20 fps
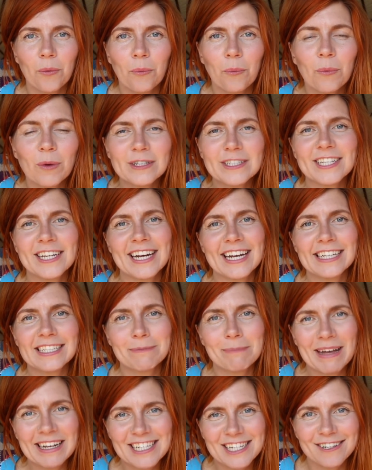wasn't
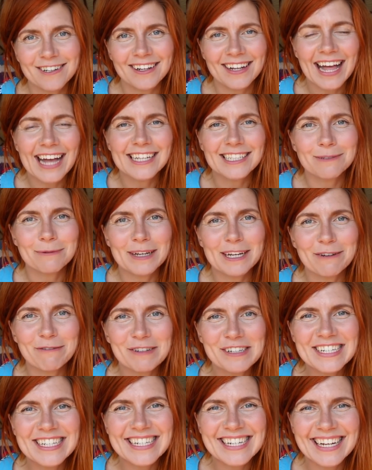as magical as we
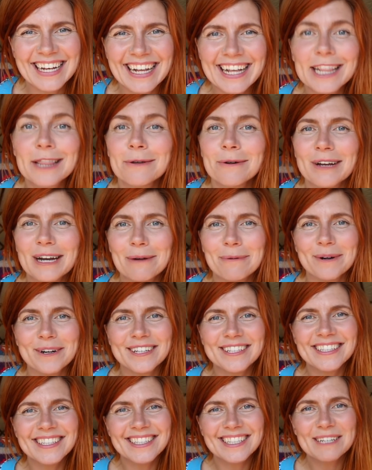originally thought it
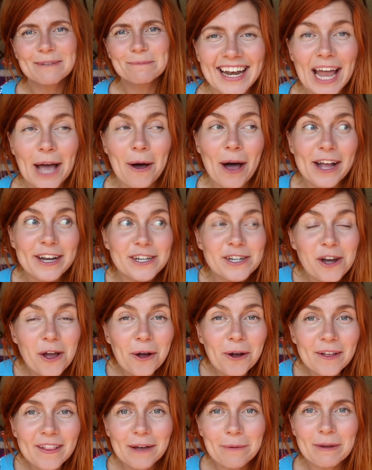was. Now, I
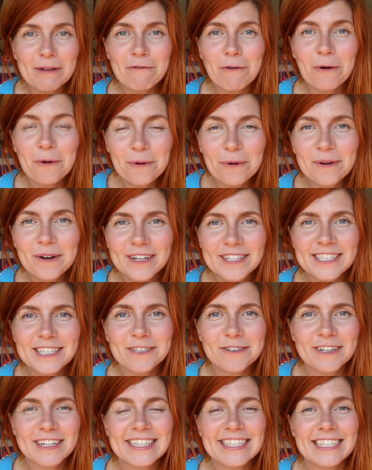know that we've all got
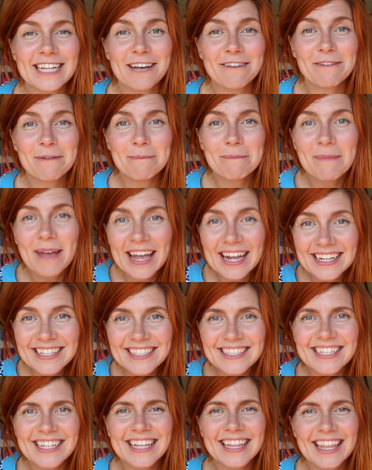stories of
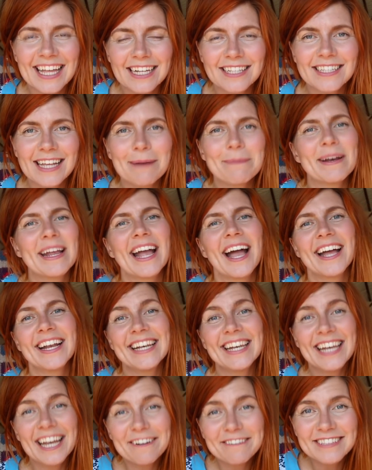amazing things happening.
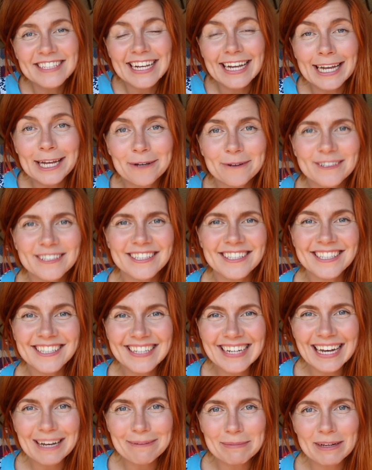I'd love to hear yours.
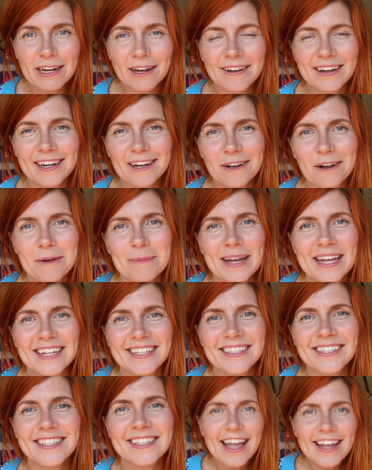Do let me know in the
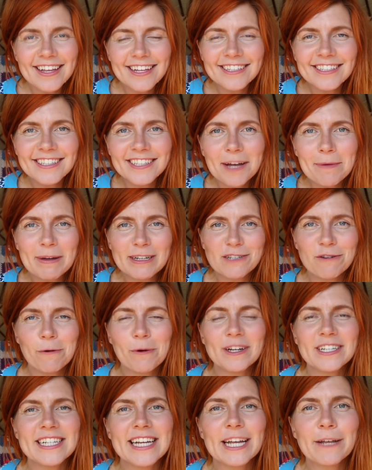comments. Thank you so much for
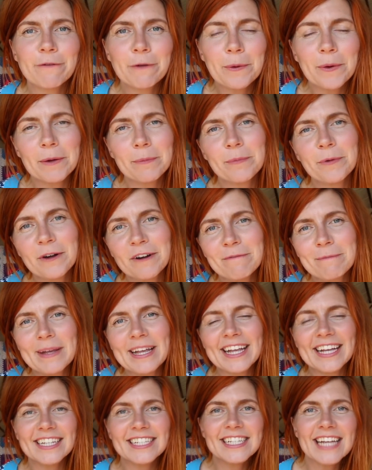watching. If you want more of
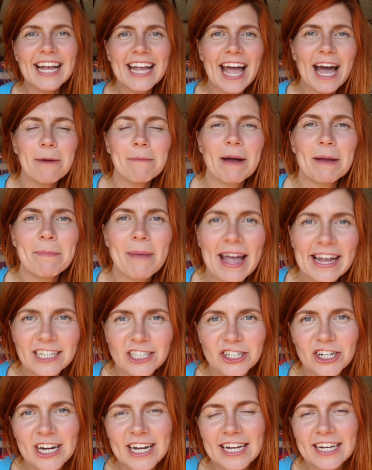me, you can check out my
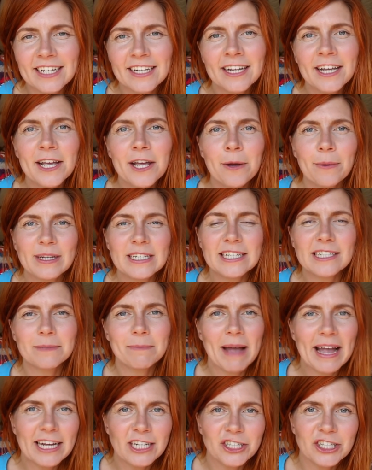Patreon, which is
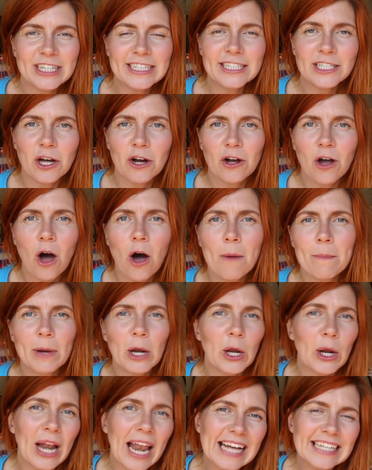
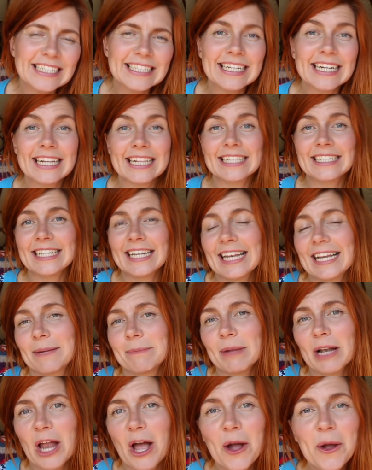patreon.com/lulastic. There's a
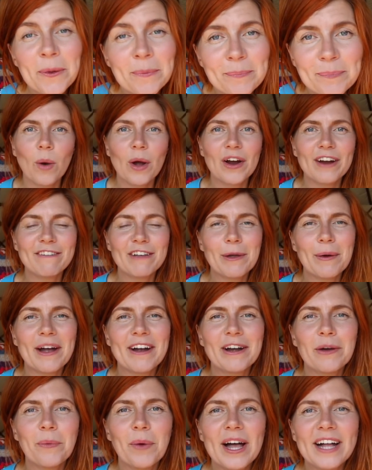link below. Wherever you
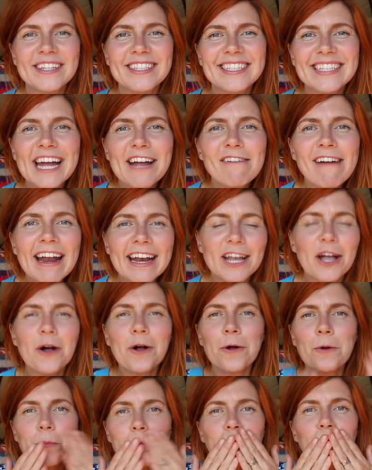are in the world, stay
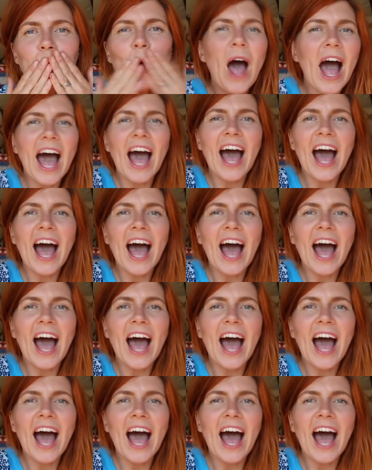radical. Mwah!